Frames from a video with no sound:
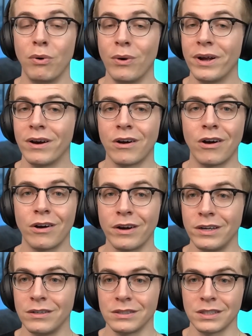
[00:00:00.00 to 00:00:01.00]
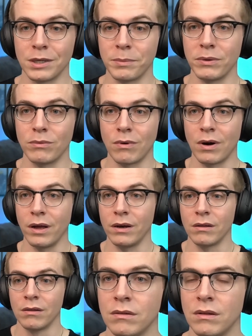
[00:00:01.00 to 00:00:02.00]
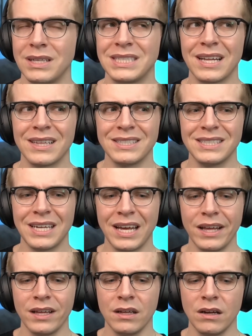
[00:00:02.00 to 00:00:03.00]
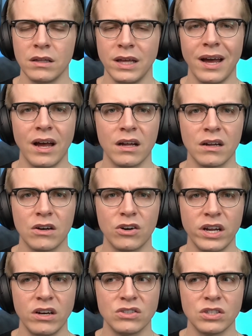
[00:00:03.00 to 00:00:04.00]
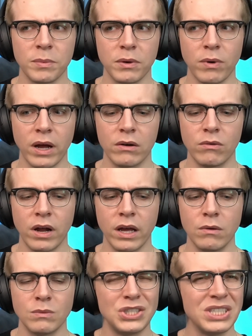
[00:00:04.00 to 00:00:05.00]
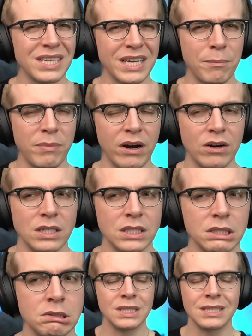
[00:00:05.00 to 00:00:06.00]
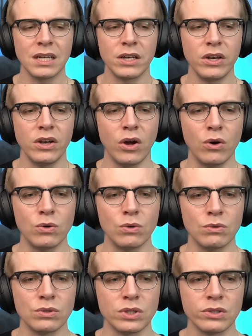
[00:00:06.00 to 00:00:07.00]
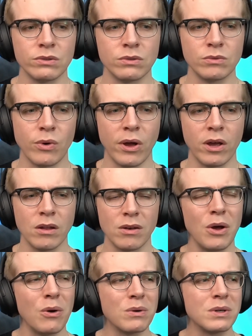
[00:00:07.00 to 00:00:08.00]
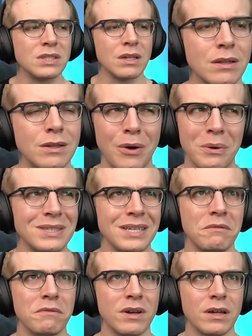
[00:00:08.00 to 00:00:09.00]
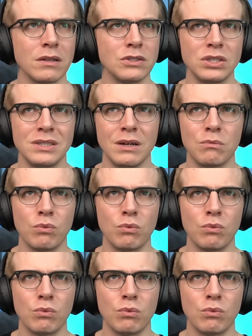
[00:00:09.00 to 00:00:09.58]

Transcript: Boy, are her ears gonna be red. Is that the saying? Yeah, her ears will be red, right? When she's like embarrassed. It's not nose, right? No, because no, he's not. She's not